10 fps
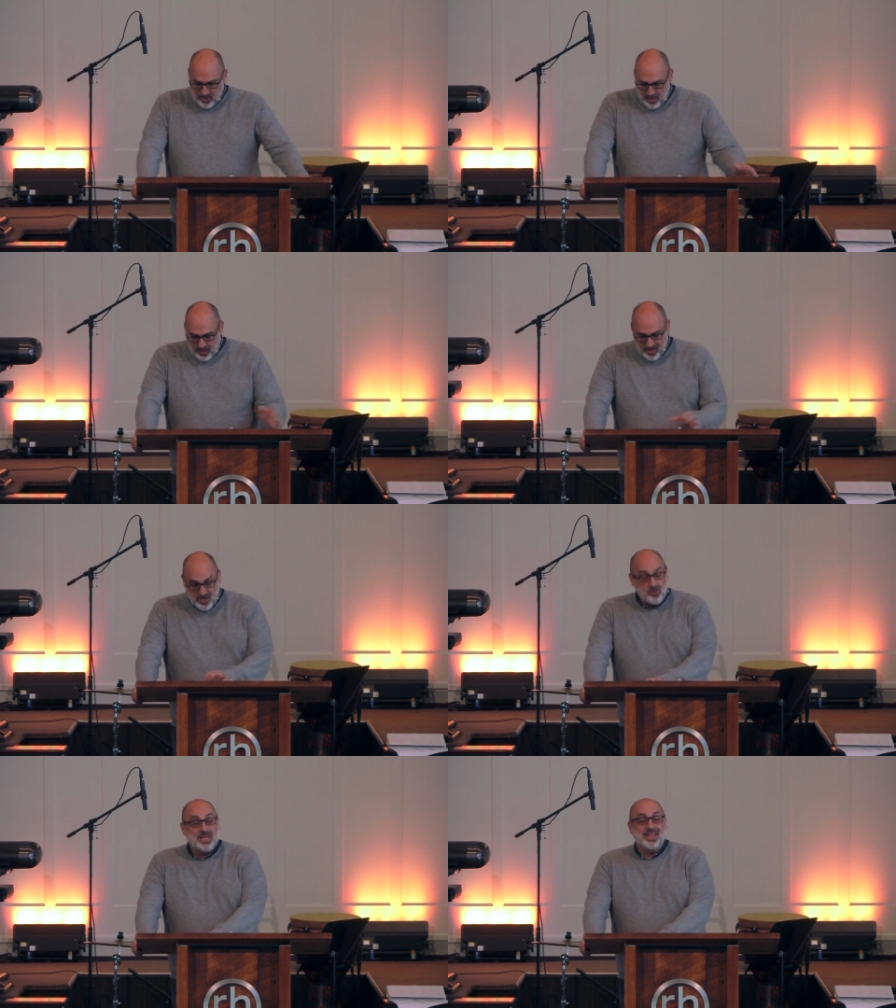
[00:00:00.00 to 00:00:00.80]
then
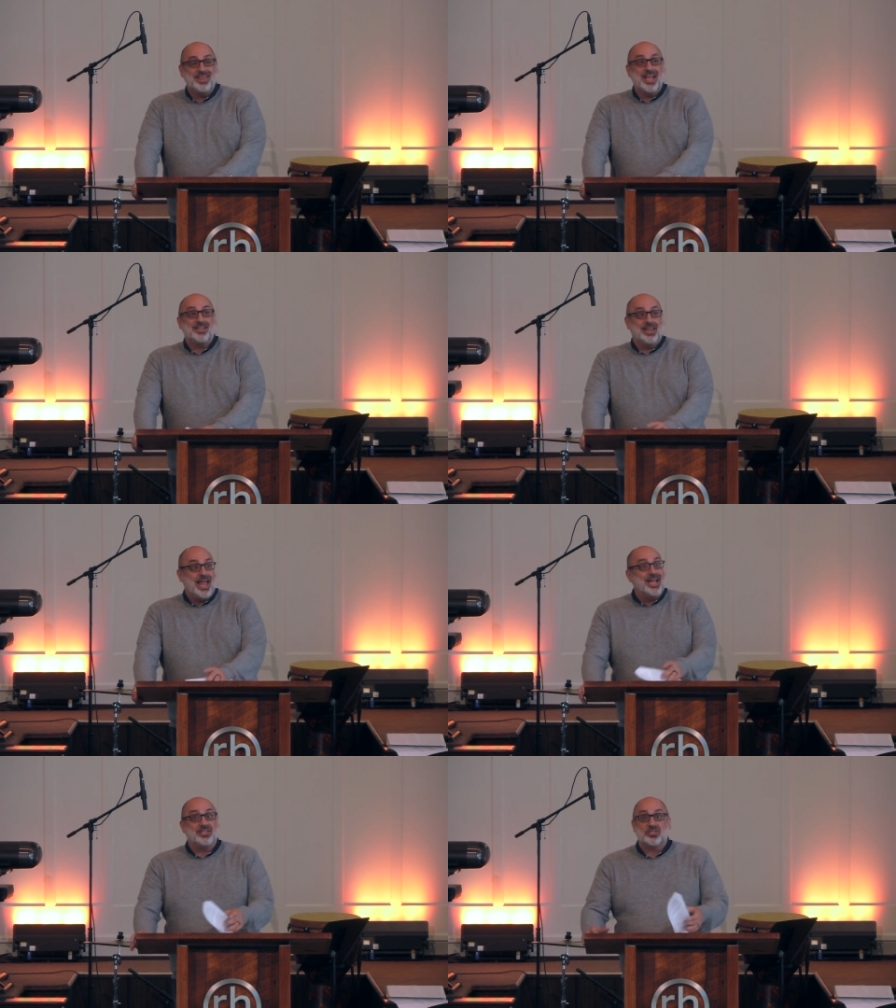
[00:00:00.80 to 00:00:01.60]
you let that
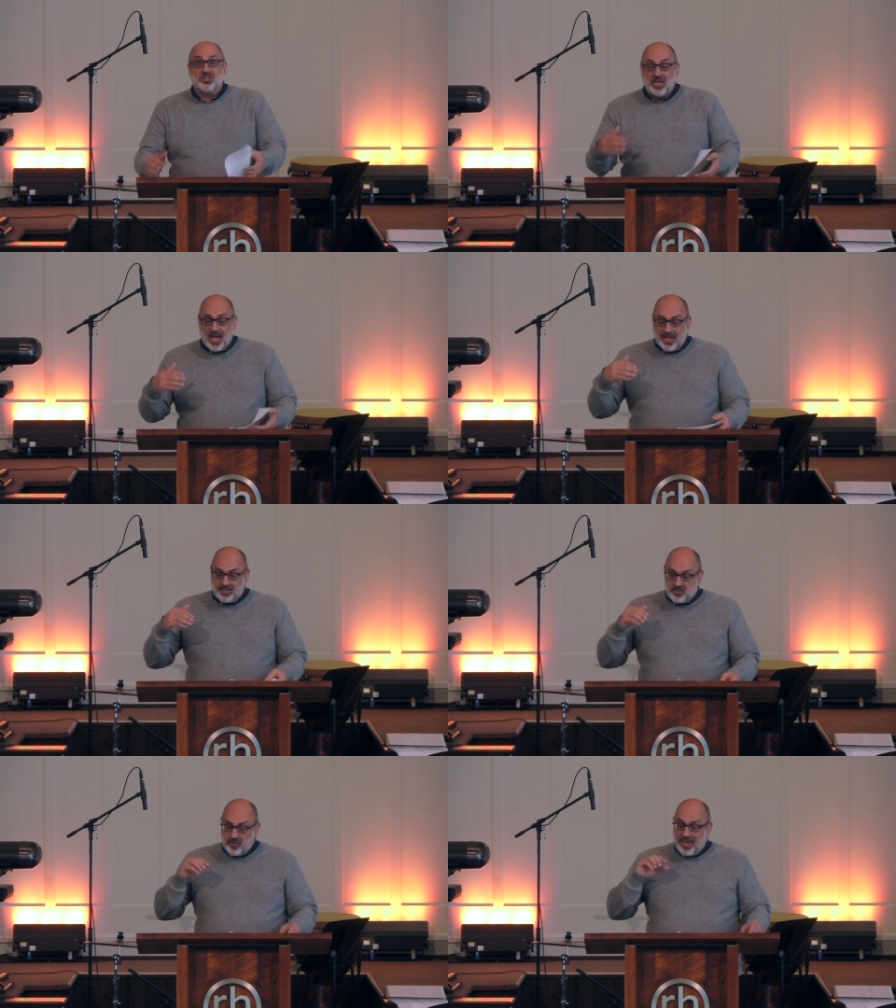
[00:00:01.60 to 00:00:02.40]
light shine
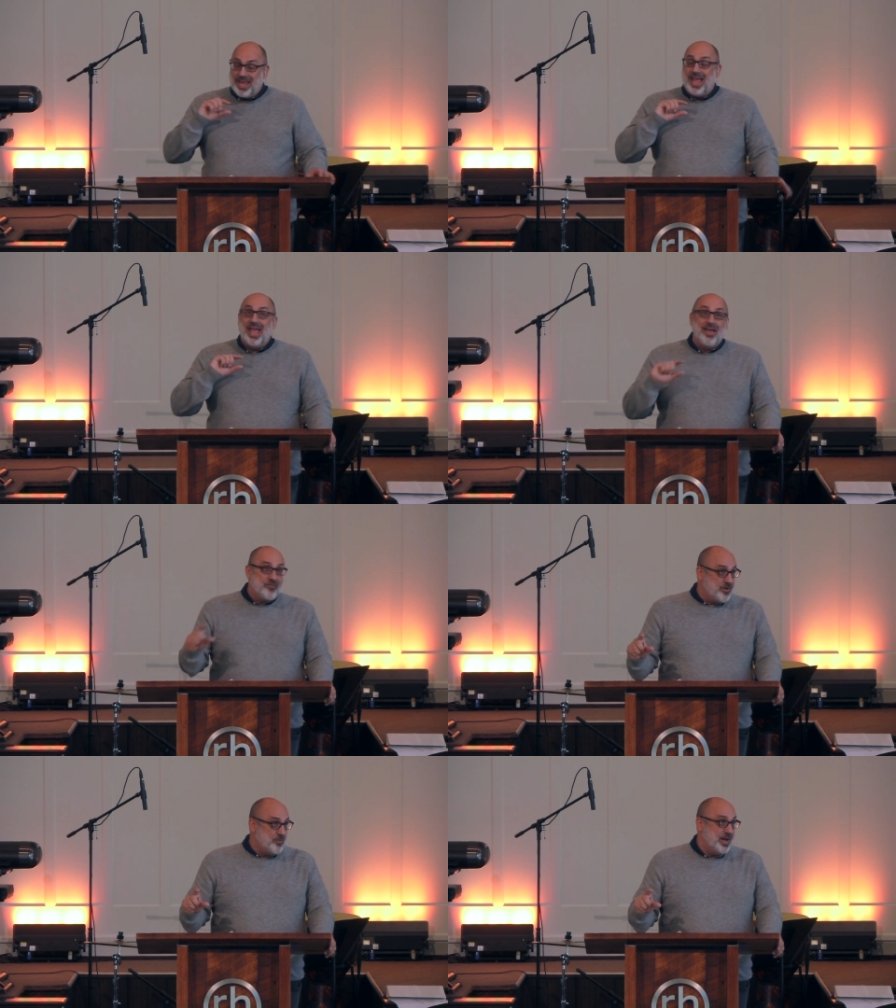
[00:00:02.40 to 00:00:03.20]
so that
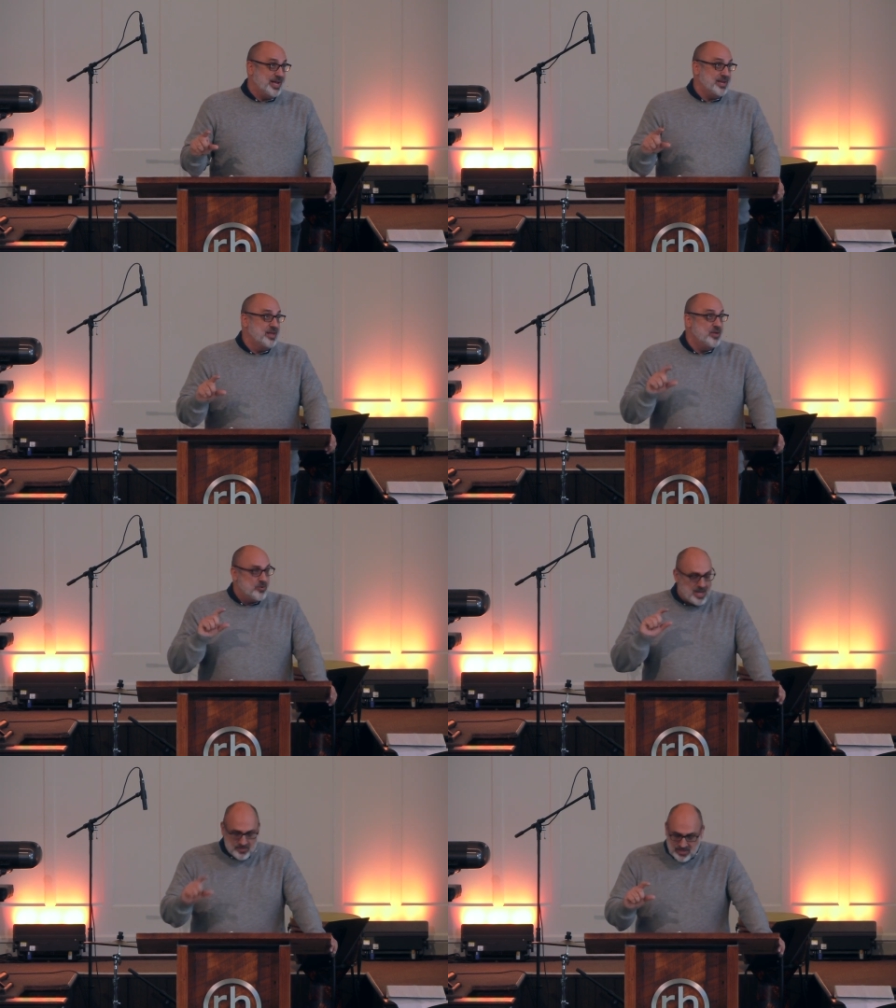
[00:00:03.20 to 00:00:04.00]
everyone who
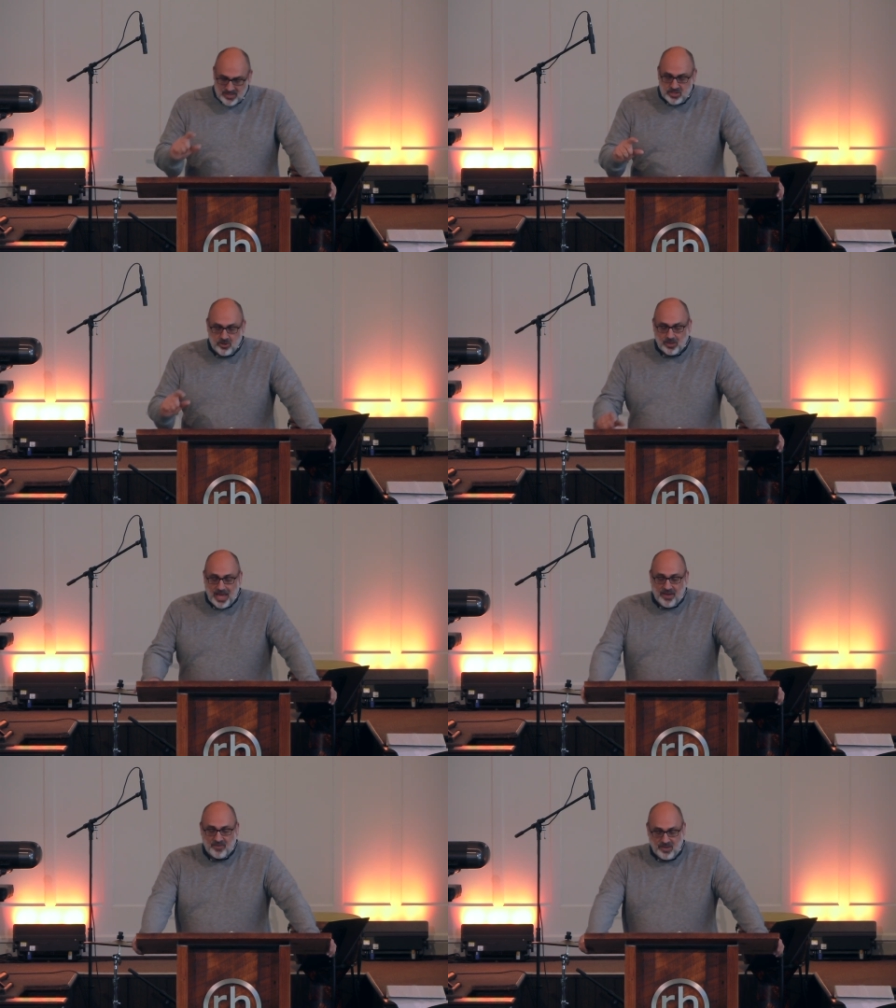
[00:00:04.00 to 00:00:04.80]
comes into your
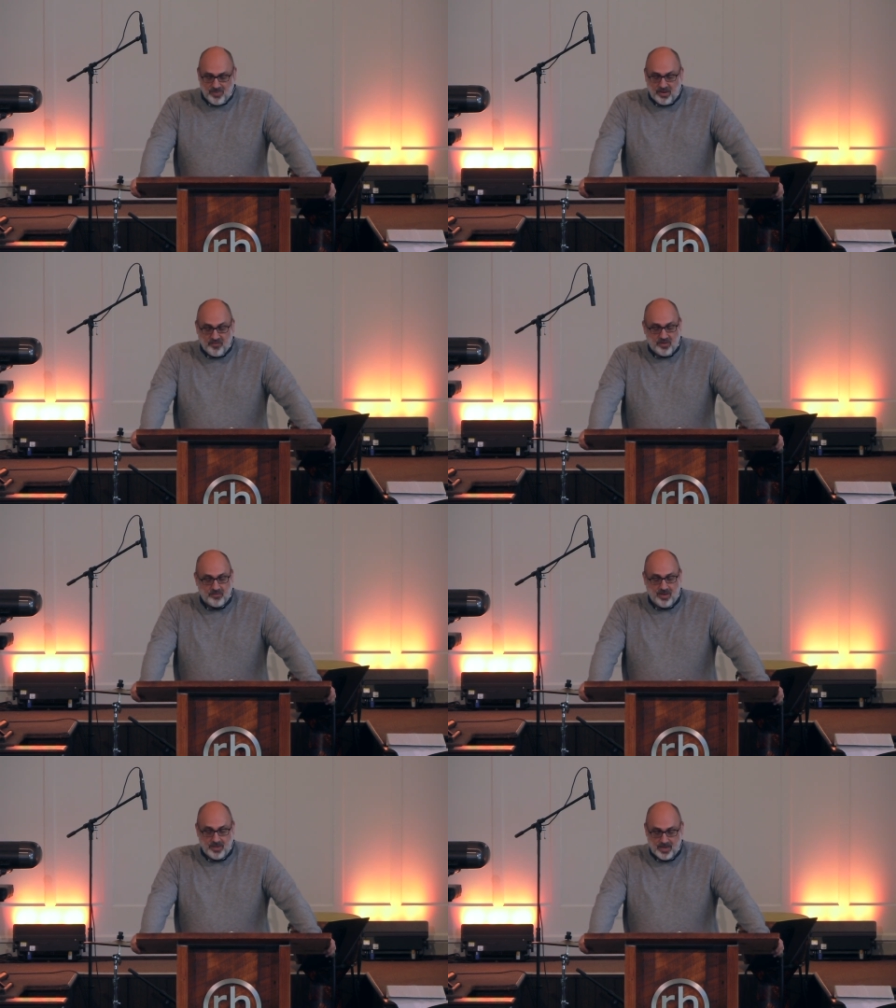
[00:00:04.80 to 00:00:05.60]
life can benefit
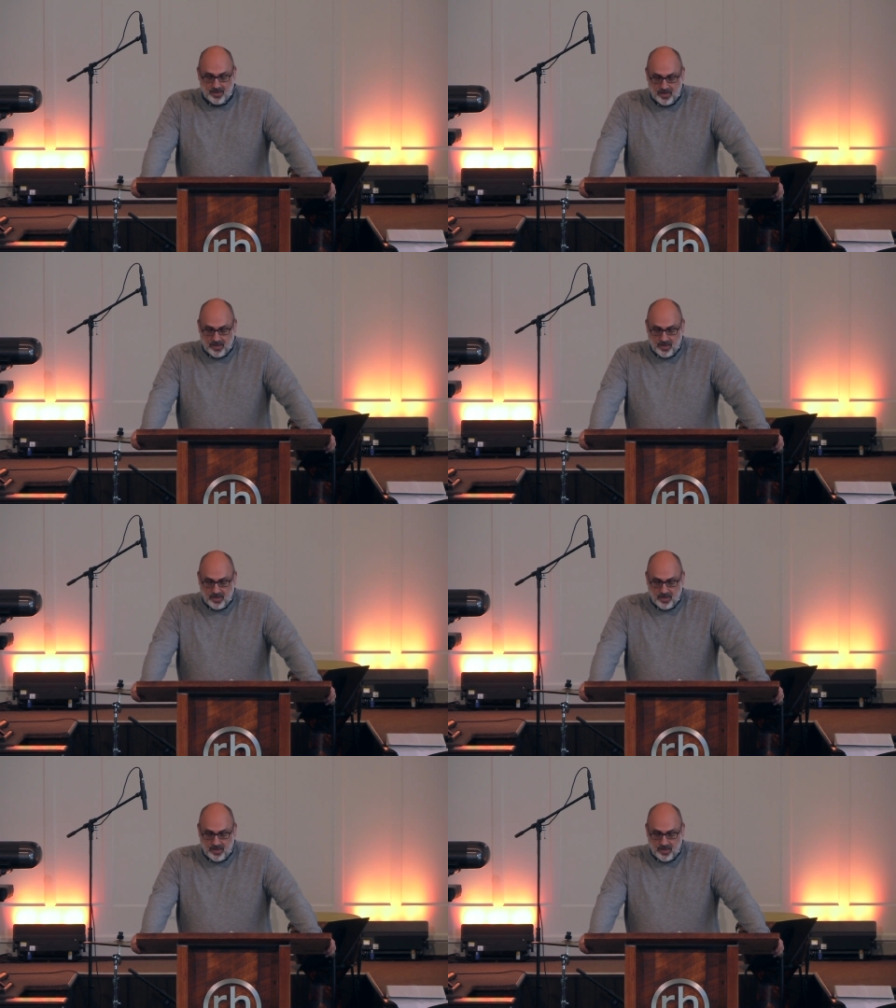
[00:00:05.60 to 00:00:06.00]
from it.